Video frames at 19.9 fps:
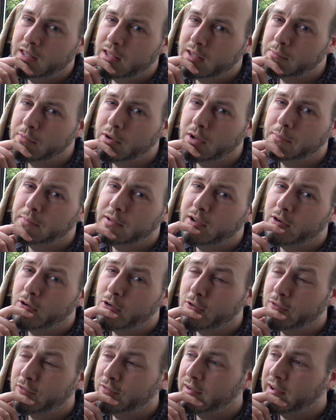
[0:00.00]
It might be
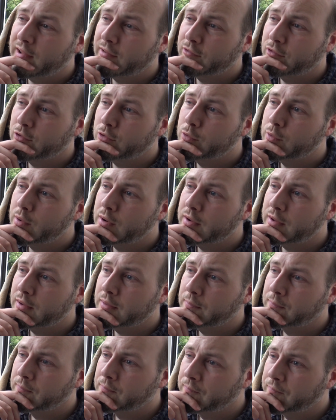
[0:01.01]
off left or right.
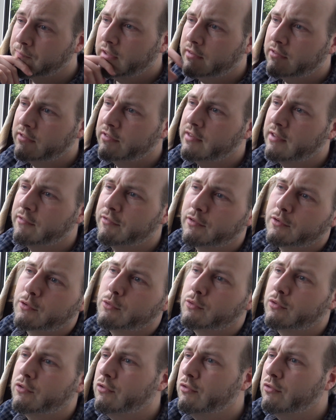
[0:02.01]
It's
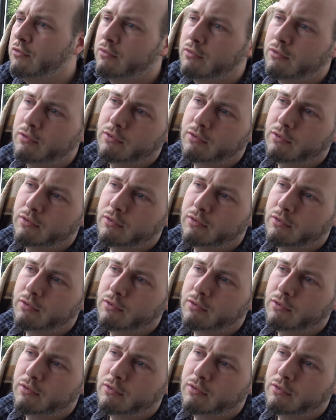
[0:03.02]
difficult to